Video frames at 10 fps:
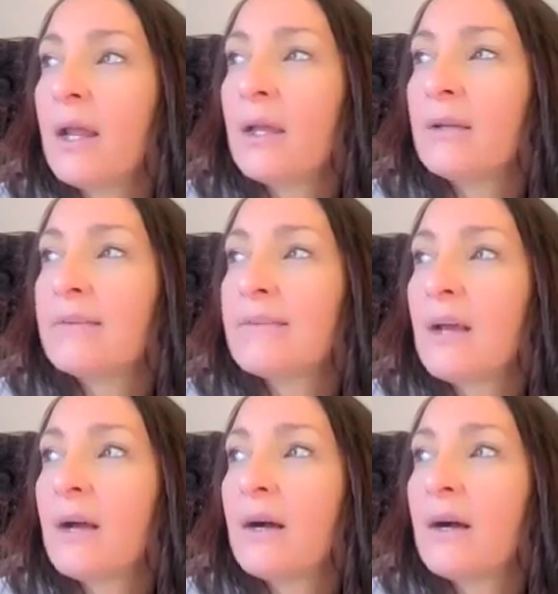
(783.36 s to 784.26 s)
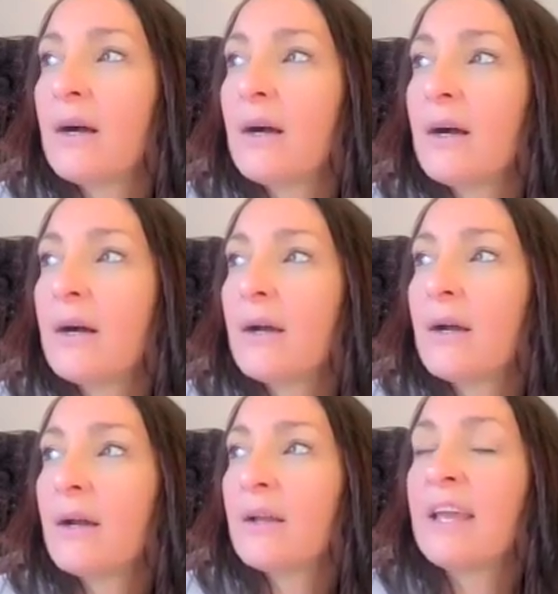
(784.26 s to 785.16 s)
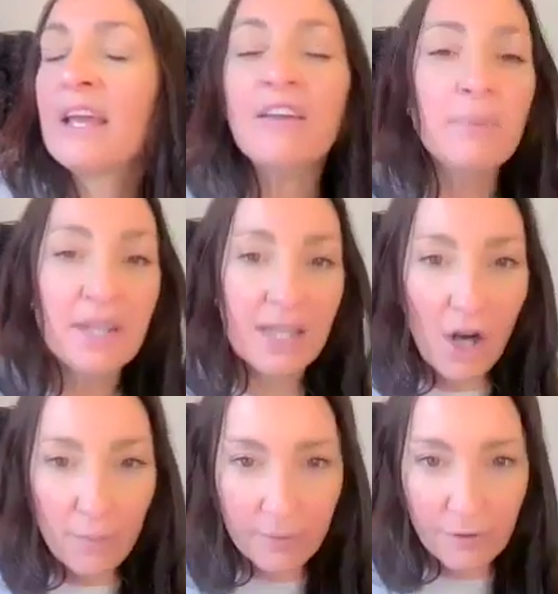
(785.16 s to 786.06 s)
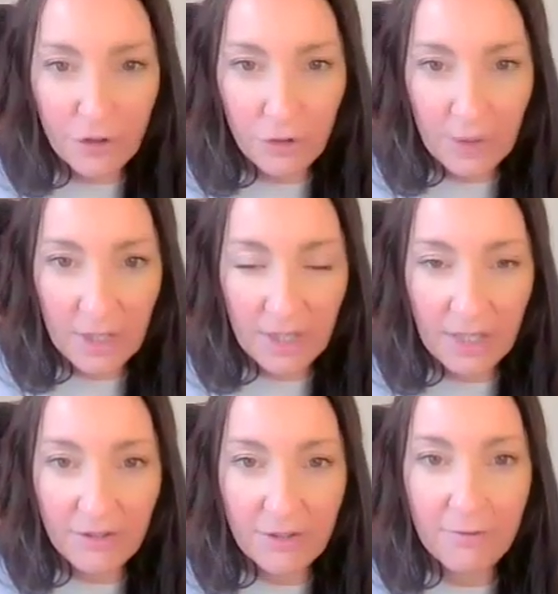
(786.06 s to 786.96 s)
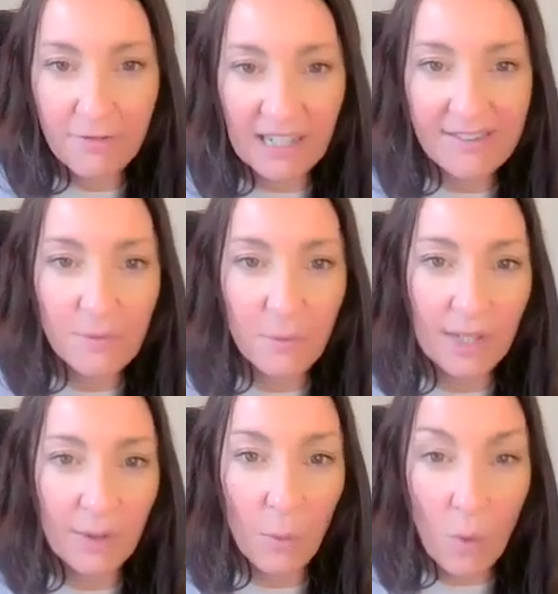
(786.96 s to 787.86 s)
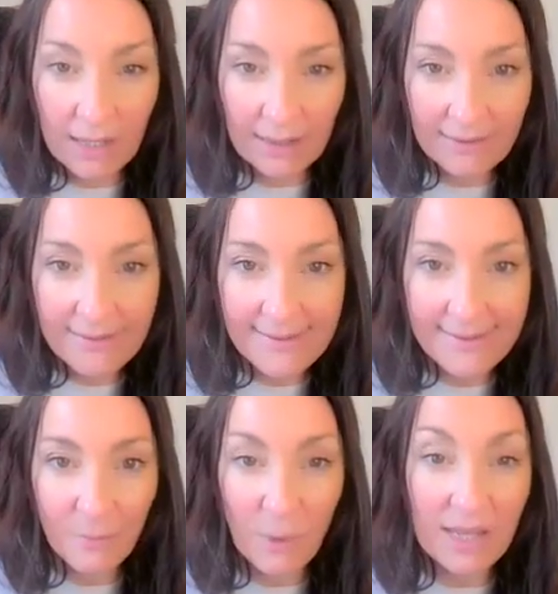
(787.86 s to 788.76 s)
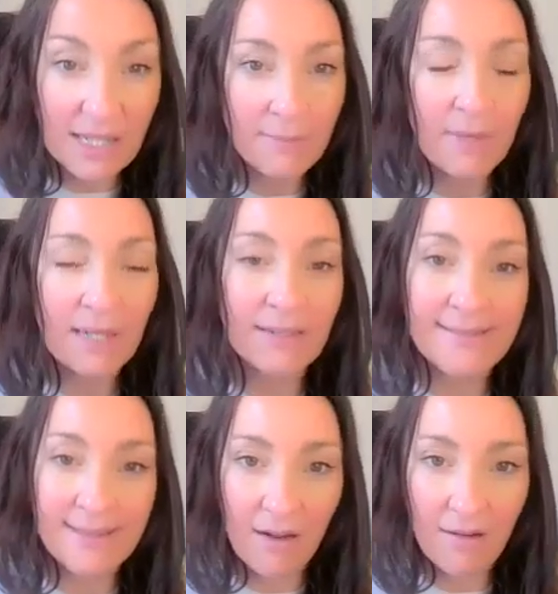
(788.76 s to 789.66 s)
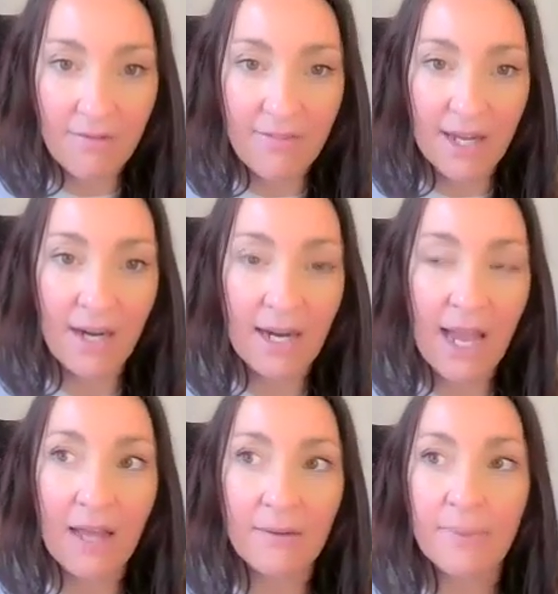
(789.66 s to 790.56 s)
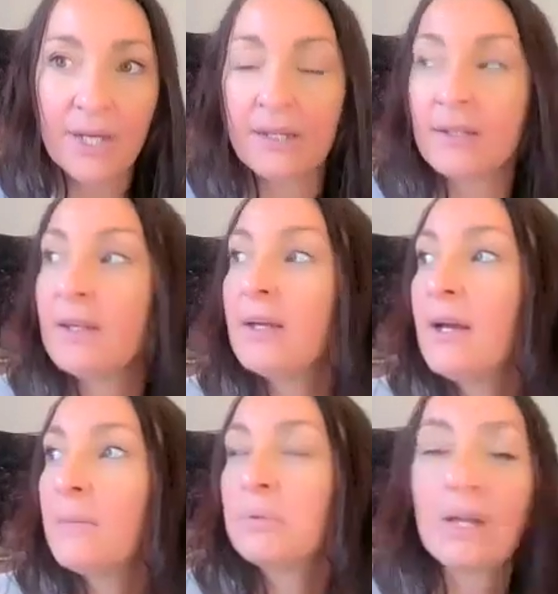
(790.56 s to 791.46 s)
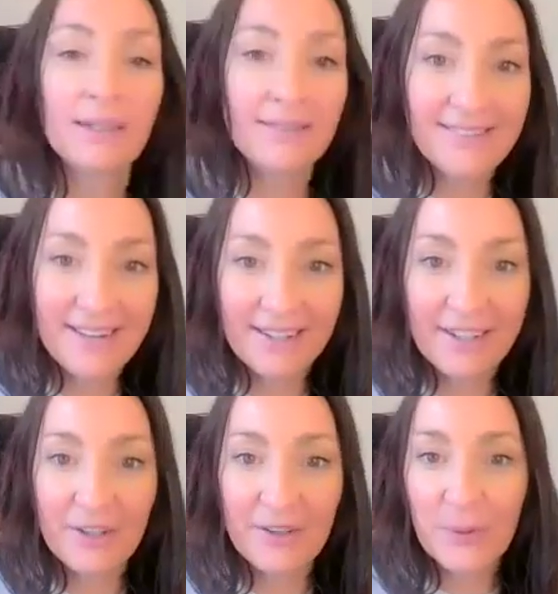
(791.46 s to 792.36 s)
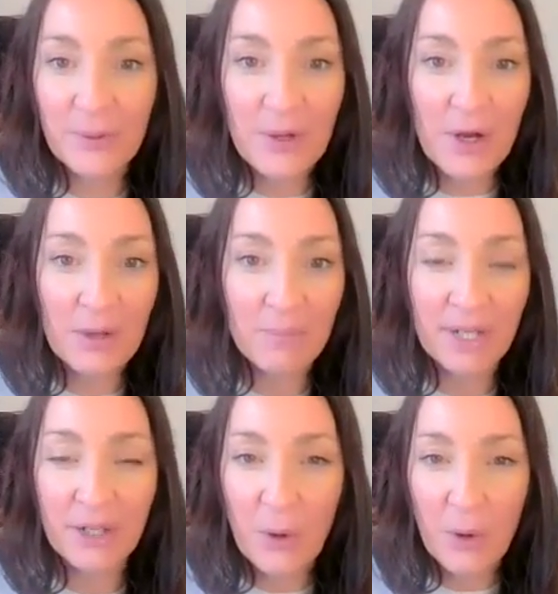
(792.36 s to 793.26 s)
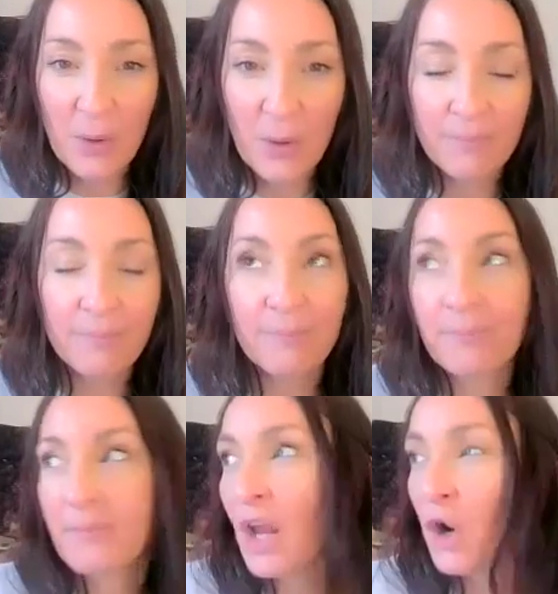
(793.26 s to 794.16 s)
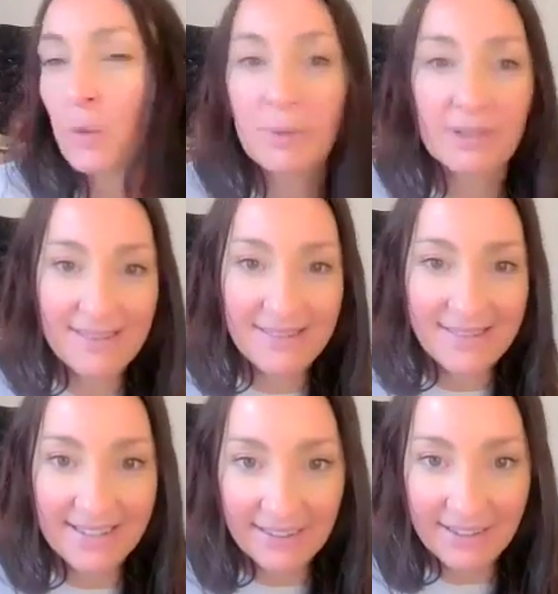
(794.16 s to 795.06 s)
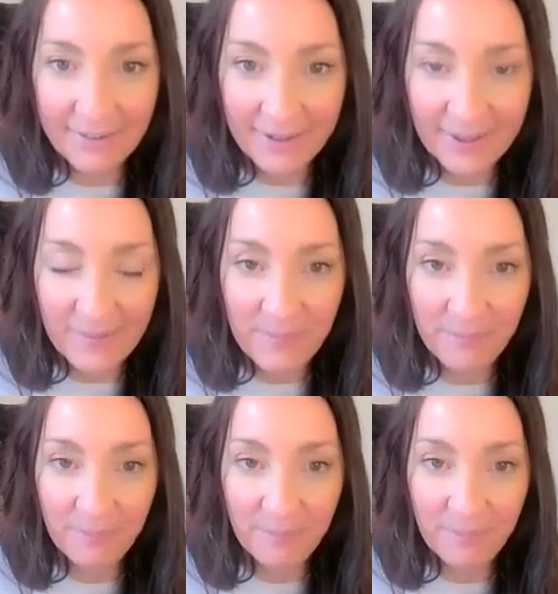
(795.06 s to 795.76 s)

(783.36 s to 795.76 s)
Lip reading: it gave me the opportunity to face what it was within myself that I had been blindsided or not being open to see clearly.